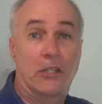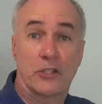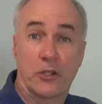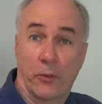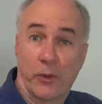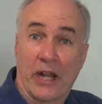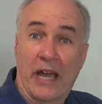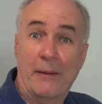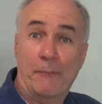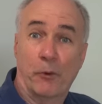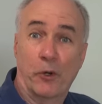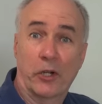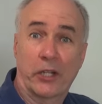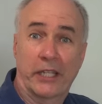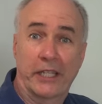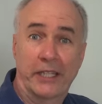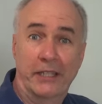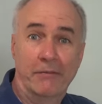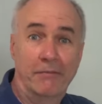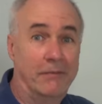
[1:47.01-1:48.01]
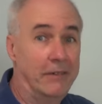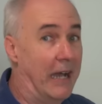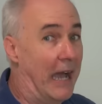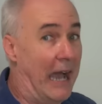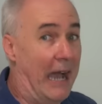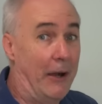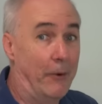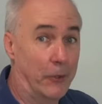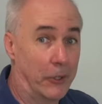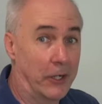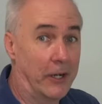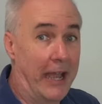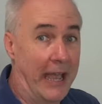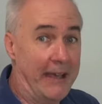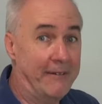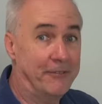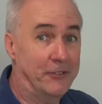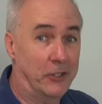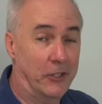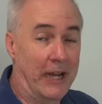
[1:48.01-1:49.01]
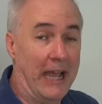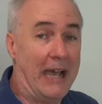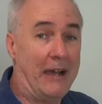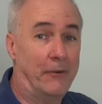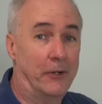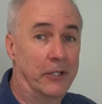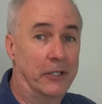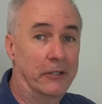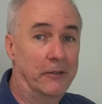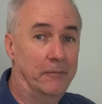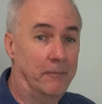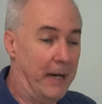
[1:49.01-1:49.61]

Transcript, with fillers: So when I'm working hour after hour,